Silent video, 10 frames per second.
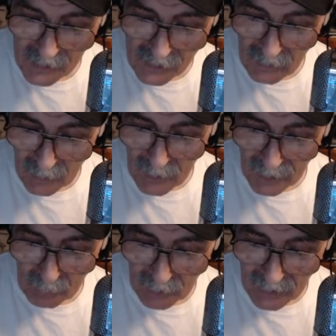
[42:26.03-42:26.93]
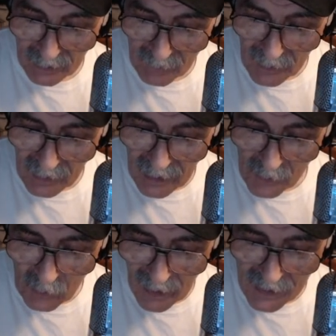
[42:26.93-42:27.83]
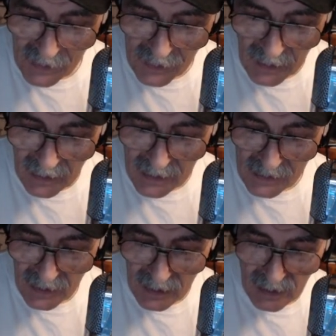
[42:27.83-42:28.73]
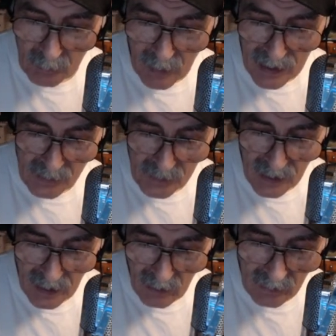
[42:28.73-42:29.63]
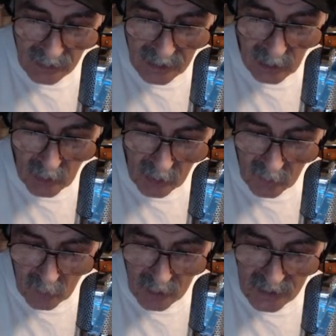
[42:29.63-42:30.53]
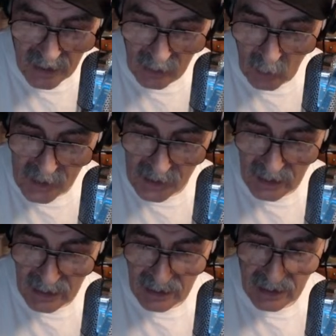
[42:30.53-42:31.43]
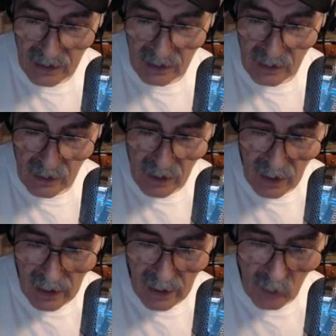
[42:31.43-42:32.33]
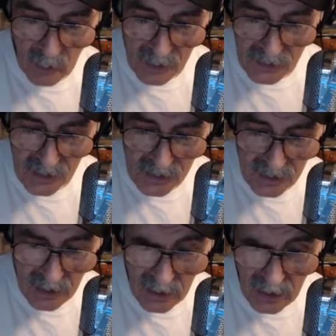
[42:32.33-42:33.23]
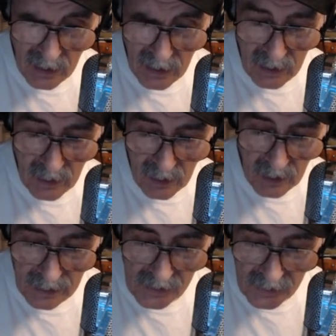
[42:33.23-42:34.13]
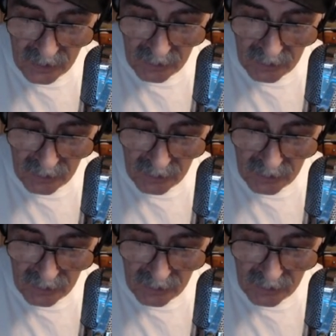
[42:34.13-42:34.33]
so I'm not complaining. That was Wes. He is in Possum Town, Kilo Echo 4 Tango Whiskey, India. Who else is east?